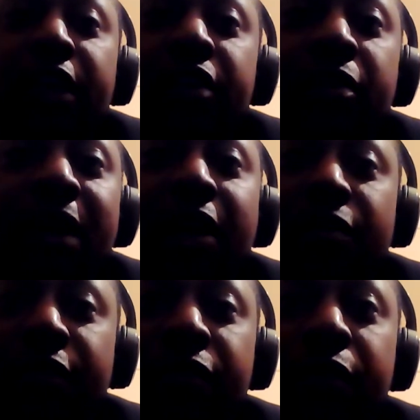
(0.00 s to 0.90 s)
that you're a man
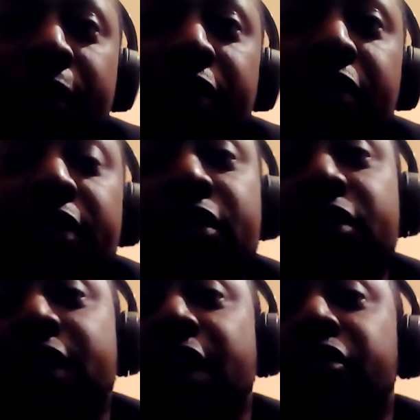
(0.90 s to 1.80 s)
of influence, she
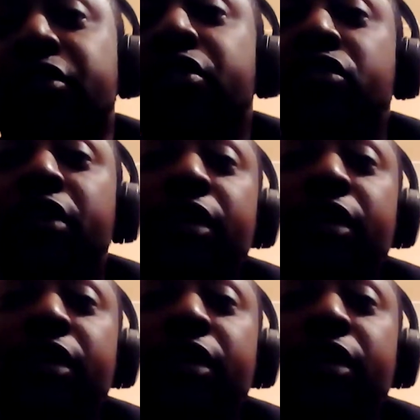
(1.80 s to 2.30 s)
starts to use your